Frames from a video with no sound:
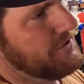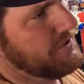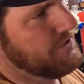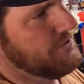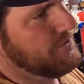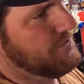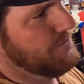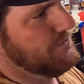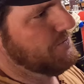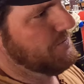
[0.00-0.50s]
that
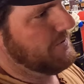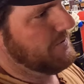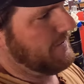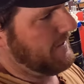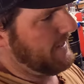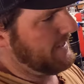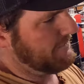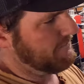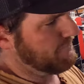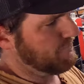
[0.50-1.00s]
do
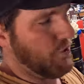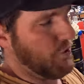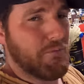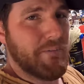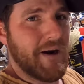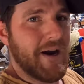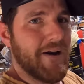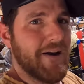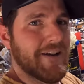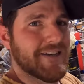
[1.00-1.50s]
like roll
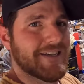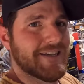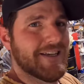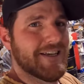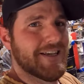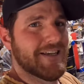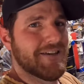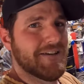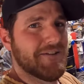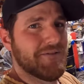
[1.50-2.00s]
bearings
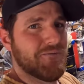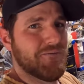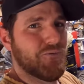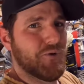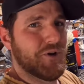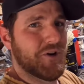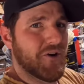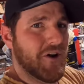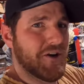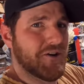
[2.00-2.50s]
in
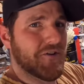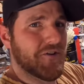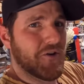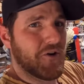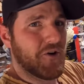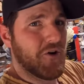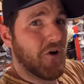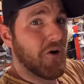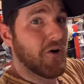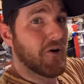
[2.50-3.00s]
when you're under
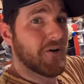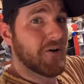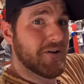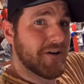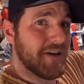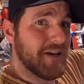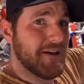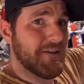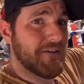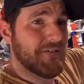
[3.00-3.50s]
a car.
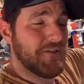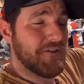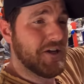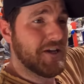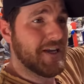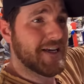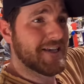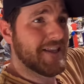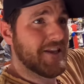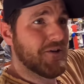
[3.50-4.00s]
If you
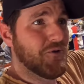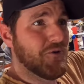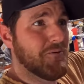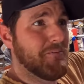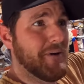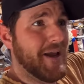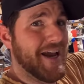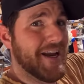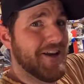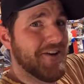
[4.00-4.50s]
can get to the oil
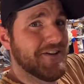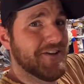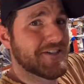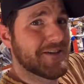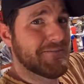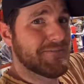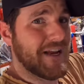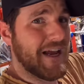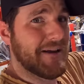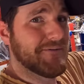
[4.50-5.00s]
pan, you can
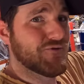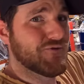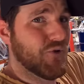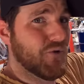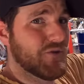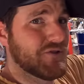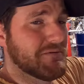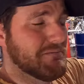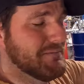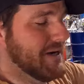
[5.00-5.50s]
sometimes
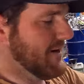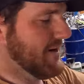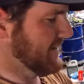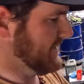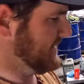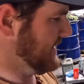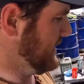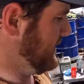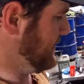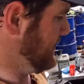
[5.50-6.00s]
roll some
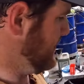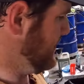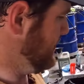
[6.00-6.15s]
bearings in on